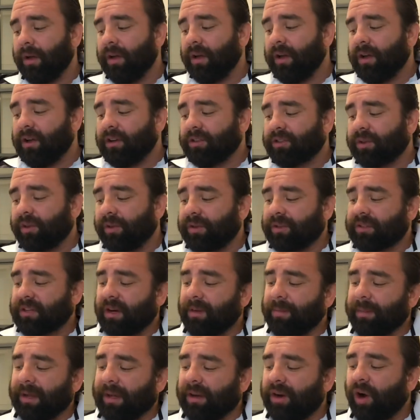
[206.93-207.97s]
So there's going
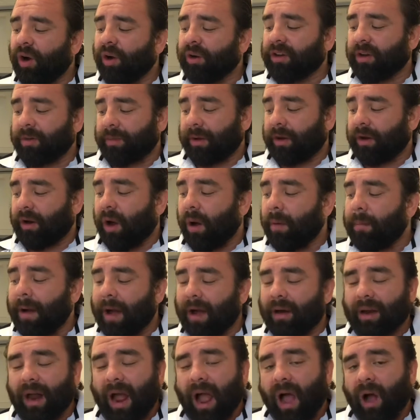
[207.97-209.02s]
to be an argument
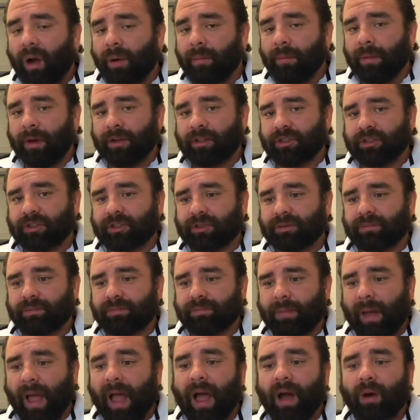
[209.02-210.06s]
about how much
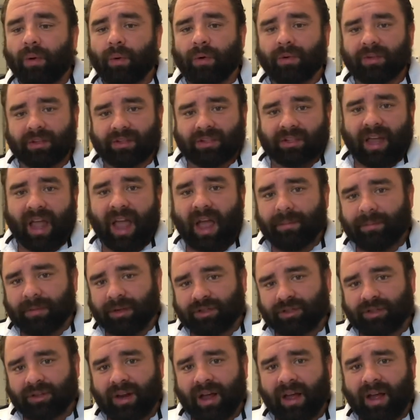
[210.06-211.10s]
power this cabinet
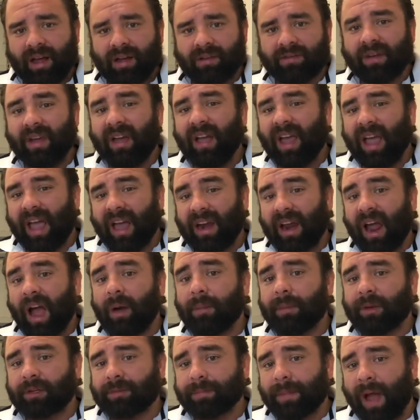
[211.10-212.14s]
should have and how
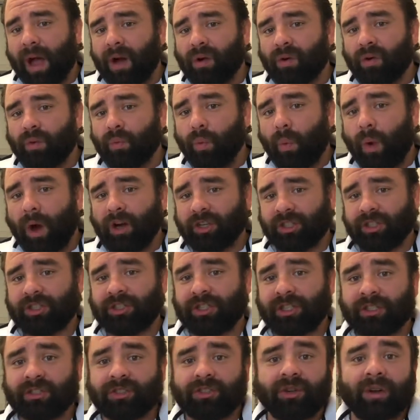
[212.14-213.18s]
much power
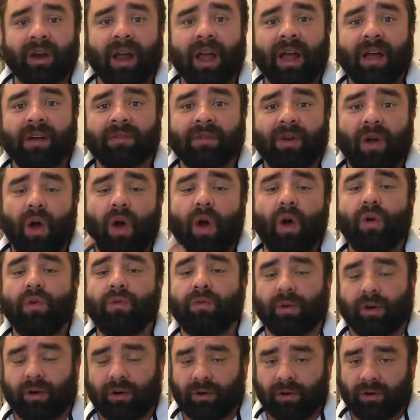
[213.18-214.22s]
Washington should have
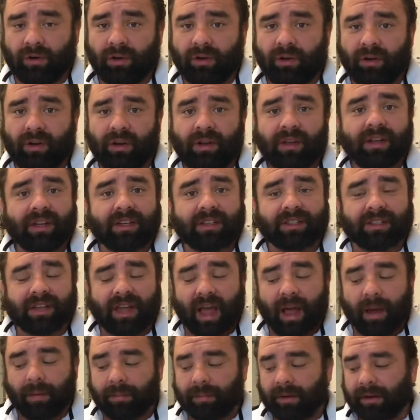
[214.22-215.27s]
over his
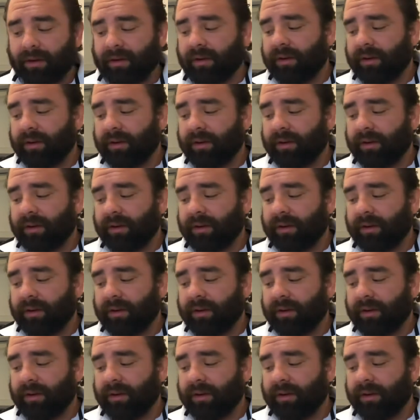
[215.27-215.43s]
cabinet.